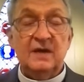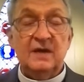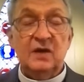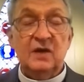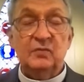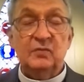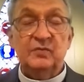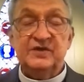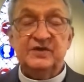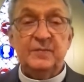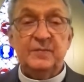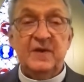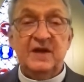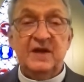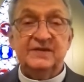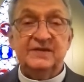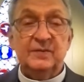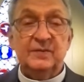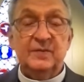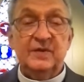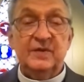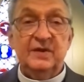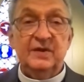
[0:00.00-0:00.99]
our
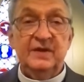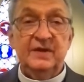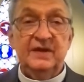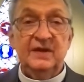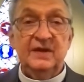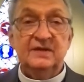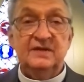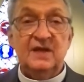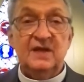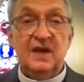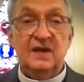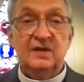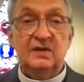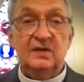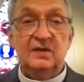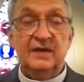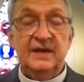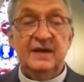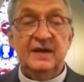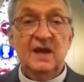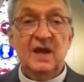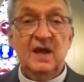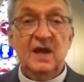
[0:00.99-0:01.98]
responsibility
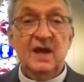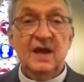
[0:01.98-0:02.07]
entirely